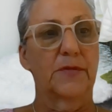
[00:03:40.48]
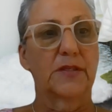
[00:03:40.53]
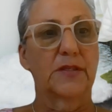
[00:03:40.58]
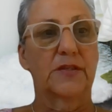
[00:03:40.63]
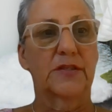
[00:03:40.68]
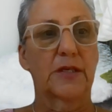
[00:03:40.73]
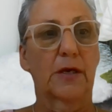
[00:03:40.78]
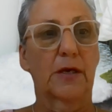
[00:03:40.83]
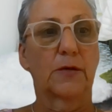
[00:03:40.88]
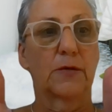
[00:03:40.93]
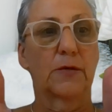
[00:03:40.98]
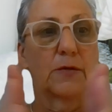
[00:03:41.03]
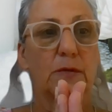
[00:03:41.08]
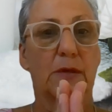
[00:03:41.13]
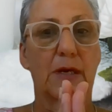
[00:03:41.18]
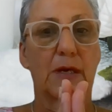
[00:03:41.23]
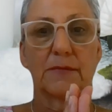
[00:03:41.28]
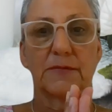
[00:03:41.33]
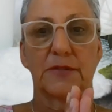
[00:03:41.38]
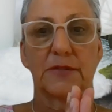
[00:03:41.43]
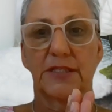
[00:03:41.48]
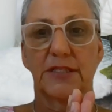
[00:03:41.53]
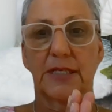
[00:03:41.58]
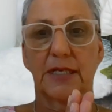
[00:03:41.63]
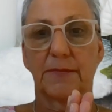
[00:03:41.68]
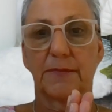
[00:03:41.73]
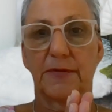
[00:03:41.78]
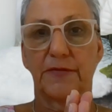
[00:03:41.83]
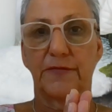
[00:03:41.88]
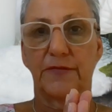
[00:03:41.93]
So I'm just
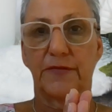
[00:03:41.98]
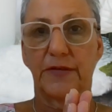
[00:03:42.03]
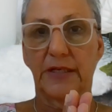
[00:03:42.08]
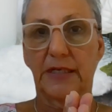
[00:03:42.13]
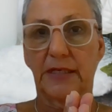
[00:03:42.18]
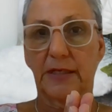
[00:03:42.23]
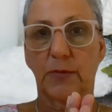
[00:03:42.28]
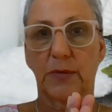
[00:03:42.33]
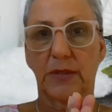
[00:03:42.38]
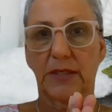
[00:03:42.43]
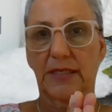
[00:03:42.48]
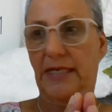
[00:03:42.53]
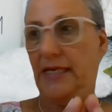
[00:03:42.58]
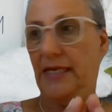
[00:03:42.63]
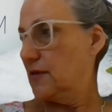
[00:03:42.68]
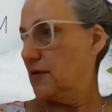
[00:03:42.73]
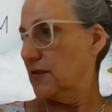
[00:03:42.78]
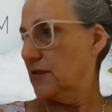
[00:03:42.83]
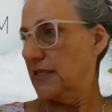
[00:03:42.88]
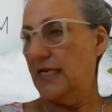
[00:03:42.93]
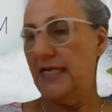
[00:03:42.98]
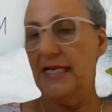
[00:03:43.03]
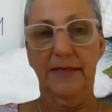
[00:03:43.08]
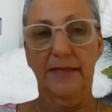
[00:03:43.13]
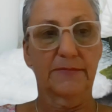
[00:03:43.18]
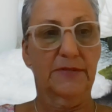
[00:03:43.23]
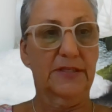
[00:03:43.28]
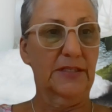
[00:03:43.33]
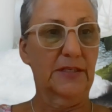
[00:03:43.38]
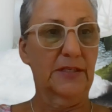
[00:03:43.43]
going to be fairly quick now because I
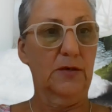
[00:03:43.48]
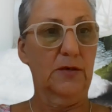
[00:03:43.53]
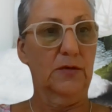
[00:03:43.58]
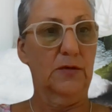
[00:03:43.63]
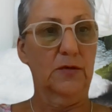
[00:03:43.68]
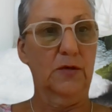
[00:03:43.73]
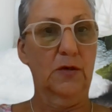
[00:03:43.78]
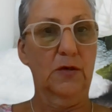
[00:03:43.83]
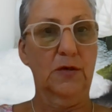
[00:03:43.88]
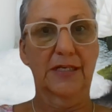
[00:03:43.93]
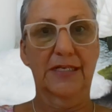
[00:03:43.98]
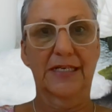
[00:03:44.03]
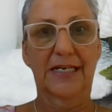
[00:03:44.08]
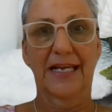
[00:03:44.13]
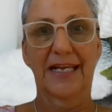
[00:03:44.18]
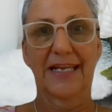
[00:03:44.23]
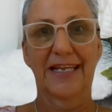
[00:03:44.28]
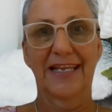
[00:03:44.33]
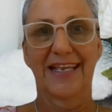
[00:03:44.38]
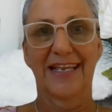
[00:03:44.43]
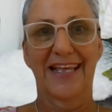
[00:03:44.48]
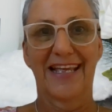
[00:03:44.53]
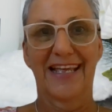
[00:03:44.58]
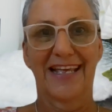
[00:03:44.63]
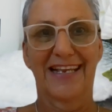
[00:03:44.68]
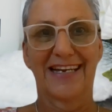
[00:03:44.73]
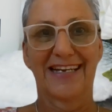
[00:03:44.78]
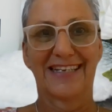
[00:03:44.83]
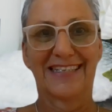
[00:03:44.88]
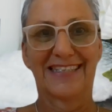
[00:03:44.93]
am still on holiday
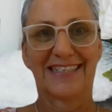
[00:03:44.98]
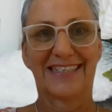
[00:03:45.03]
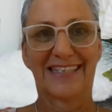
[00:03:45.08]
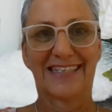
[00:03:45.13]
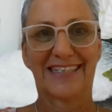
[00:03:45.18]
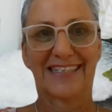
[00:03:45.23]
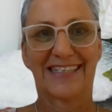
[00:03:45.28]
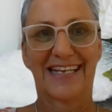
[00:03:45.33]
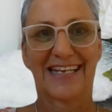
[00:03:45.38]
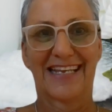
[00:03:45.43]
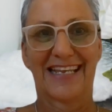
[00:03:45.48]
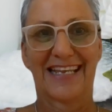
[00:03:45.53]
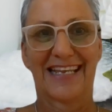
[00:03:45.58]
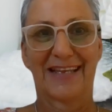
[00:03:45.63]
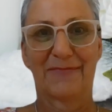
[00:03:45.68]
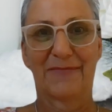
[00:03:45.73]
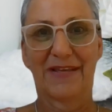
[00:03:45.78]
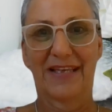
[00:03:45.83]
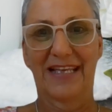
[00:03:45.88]
and it's 6 a.m.